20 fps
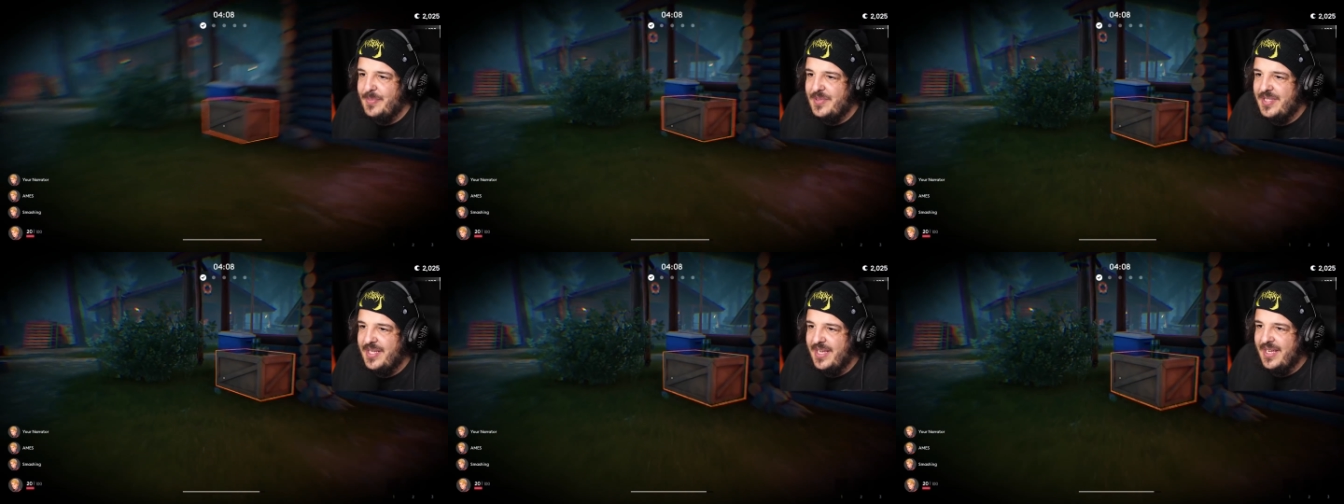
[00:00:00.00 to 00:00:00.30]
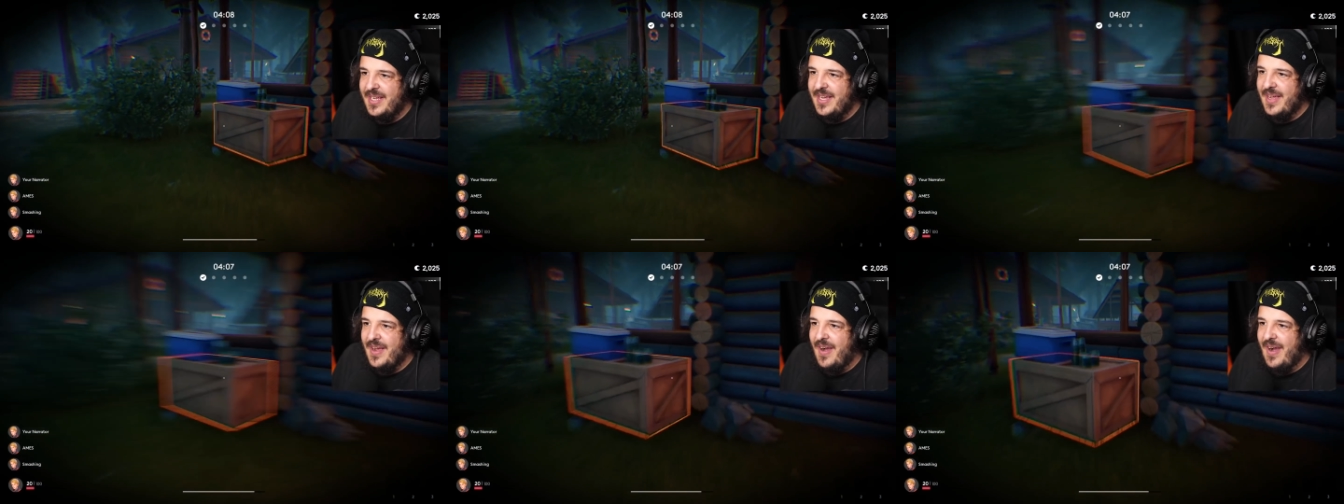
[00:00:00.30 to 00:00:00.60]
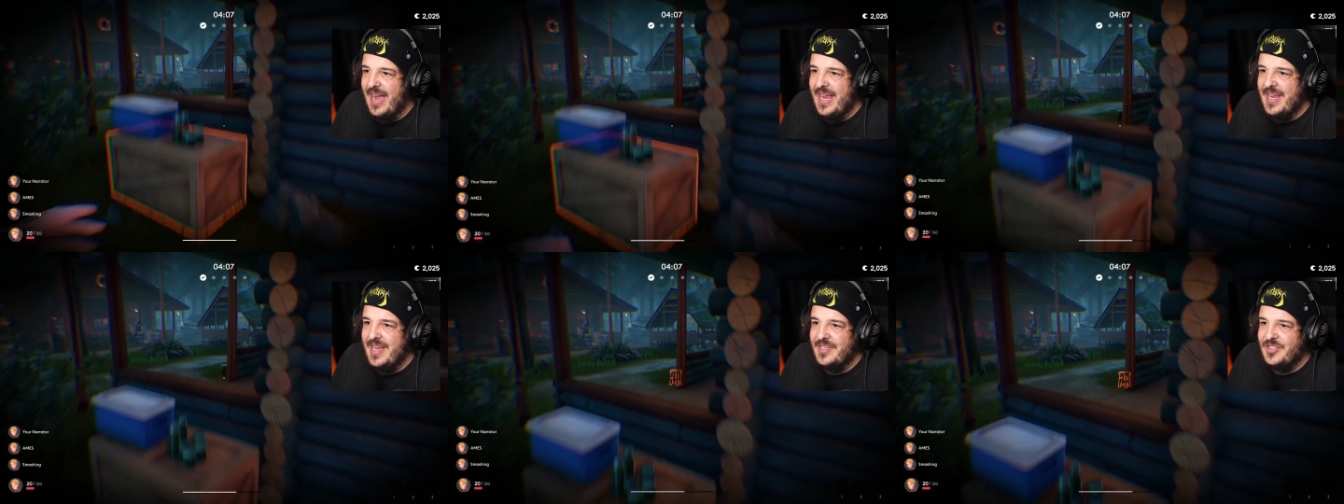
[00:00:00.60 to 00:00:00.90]
escaped. You
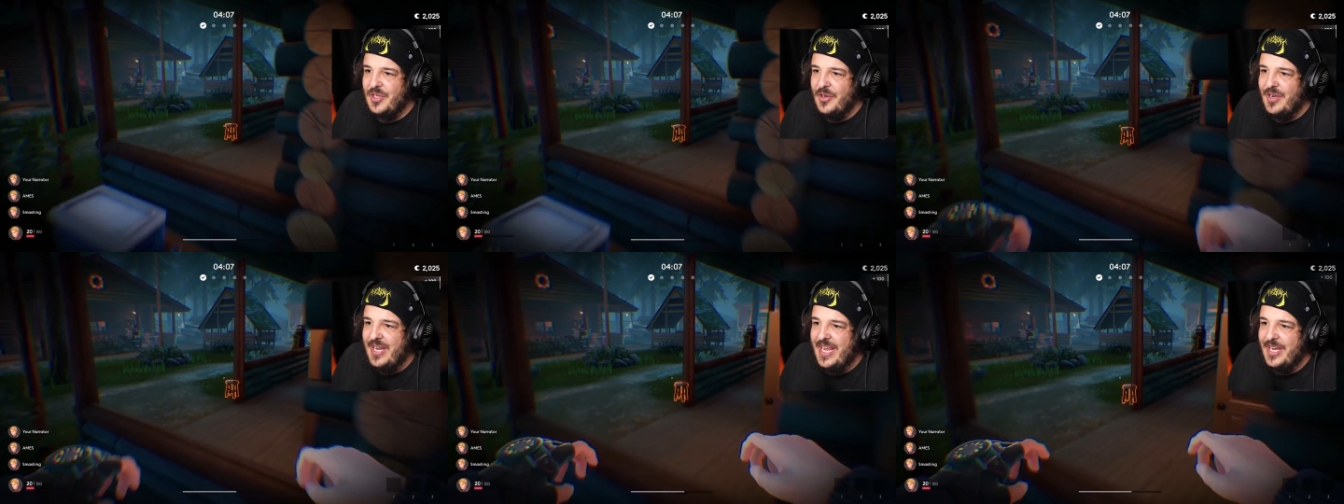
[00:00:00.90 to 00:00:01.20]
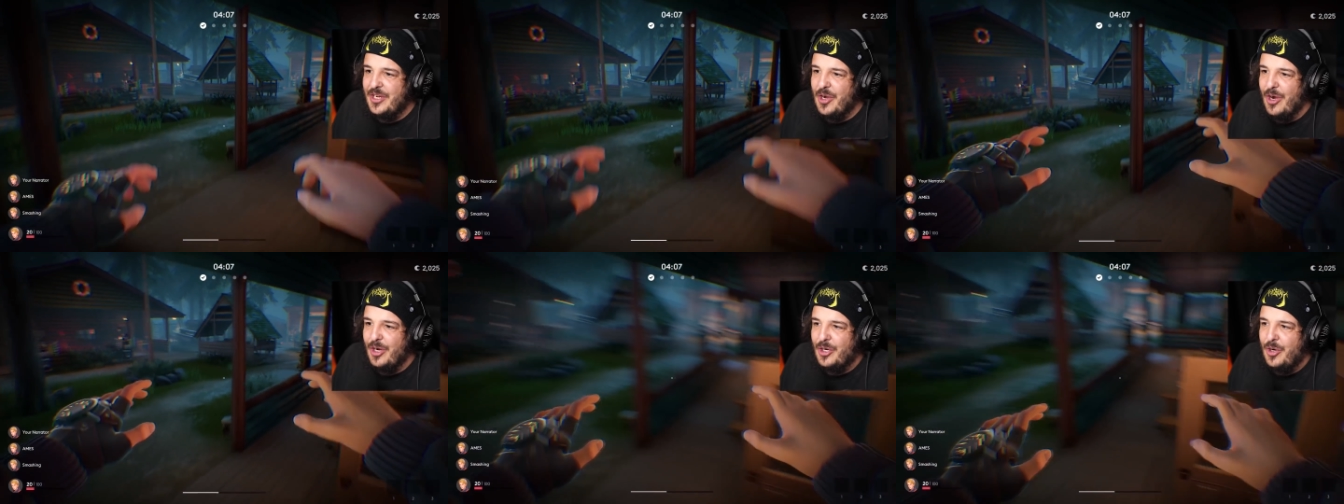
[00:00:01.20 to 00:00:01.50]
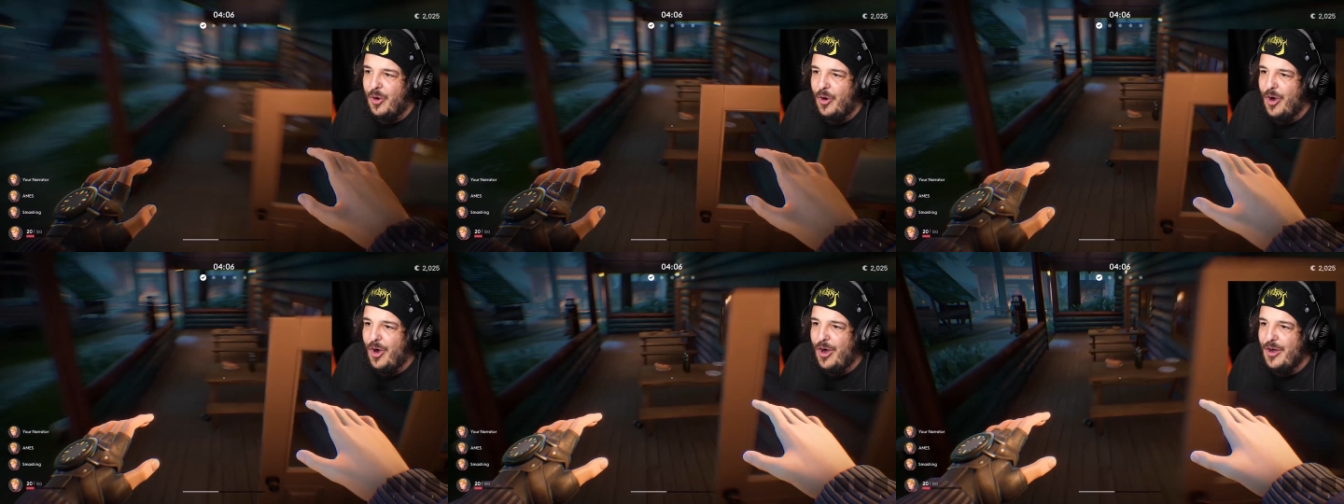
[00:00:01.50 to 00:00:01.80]
escaped? I, Hot. Dude, he got
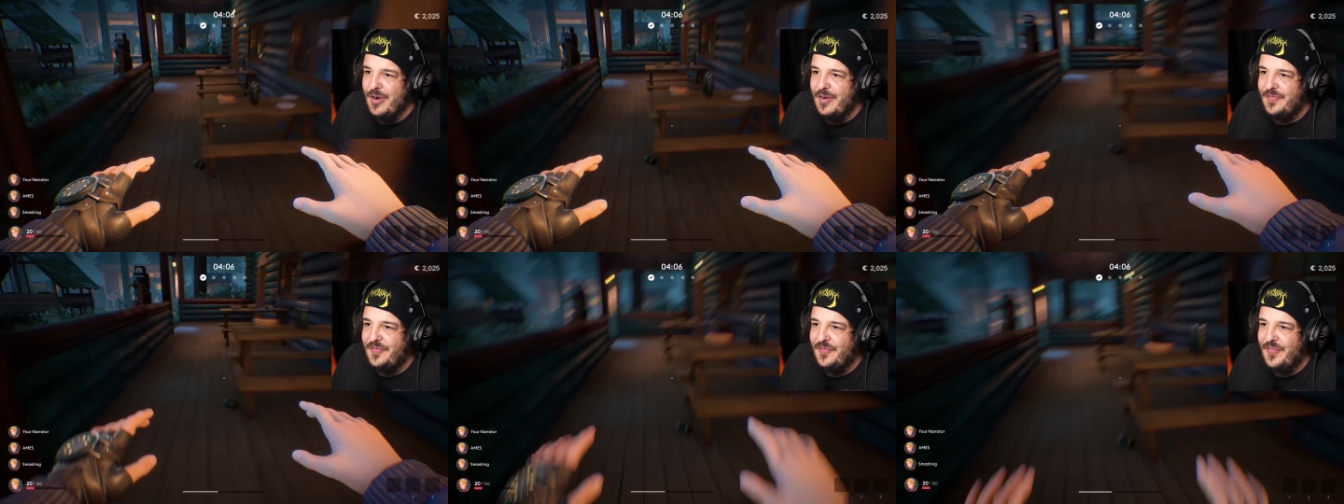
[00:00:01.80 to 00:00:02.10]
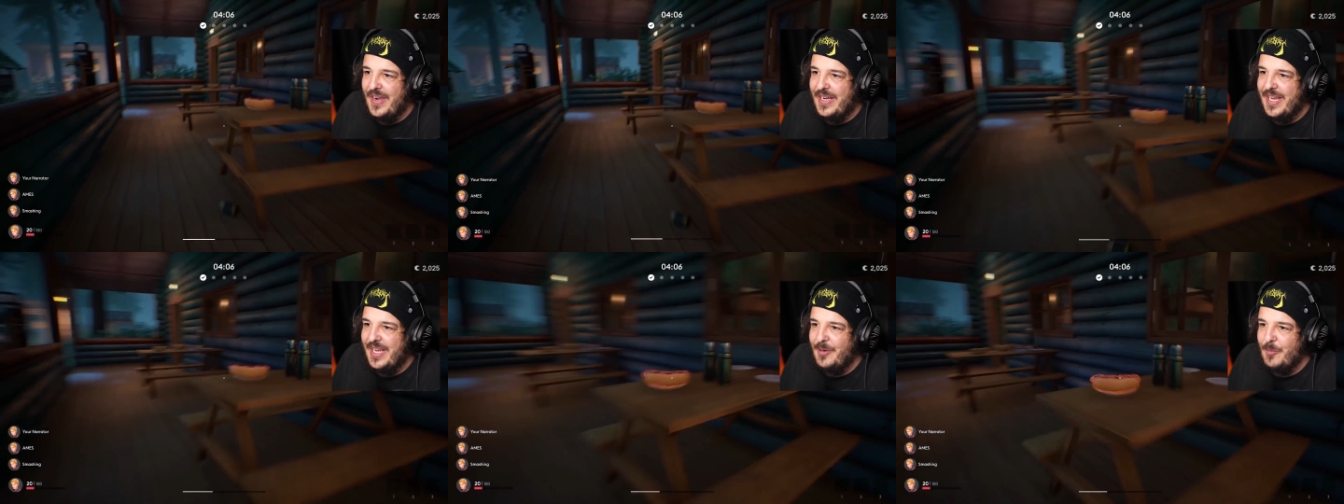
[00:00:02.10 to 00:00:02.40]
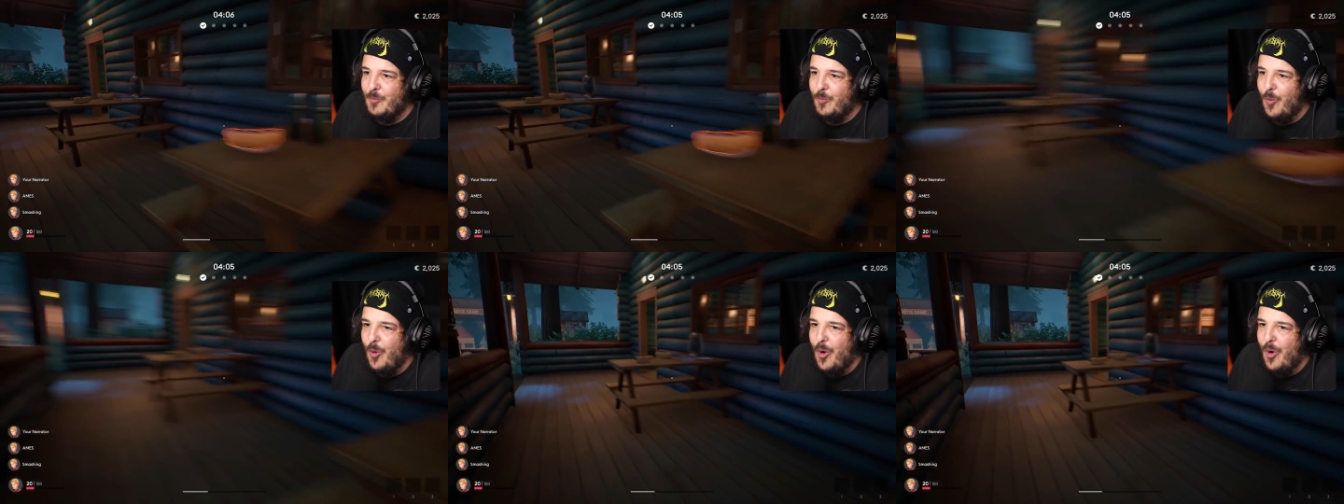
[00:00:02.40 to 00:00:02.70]
caught on a
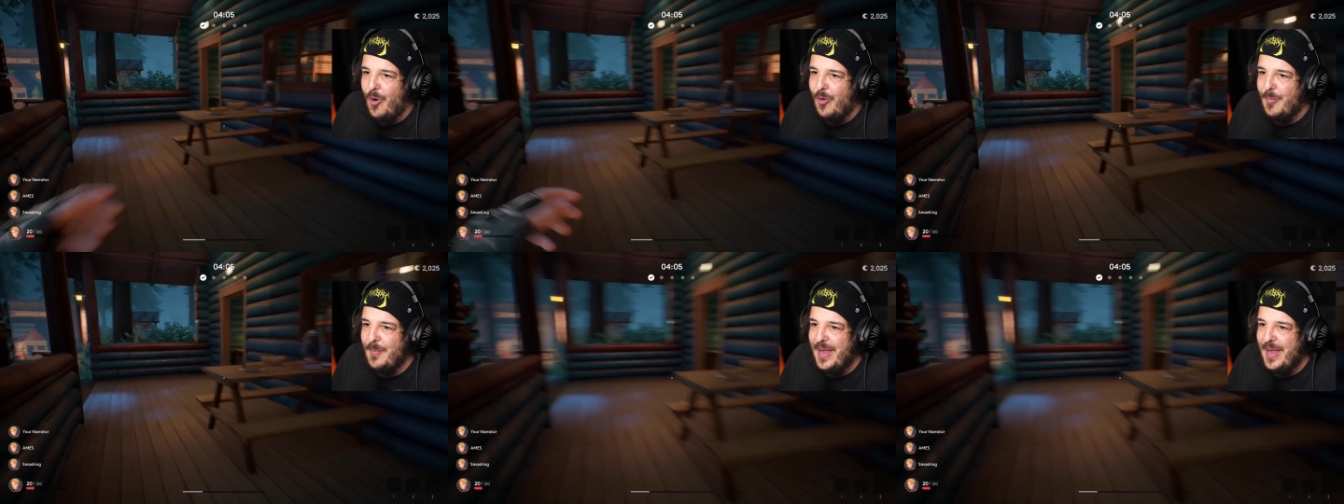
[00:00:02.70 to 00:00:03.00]
wall,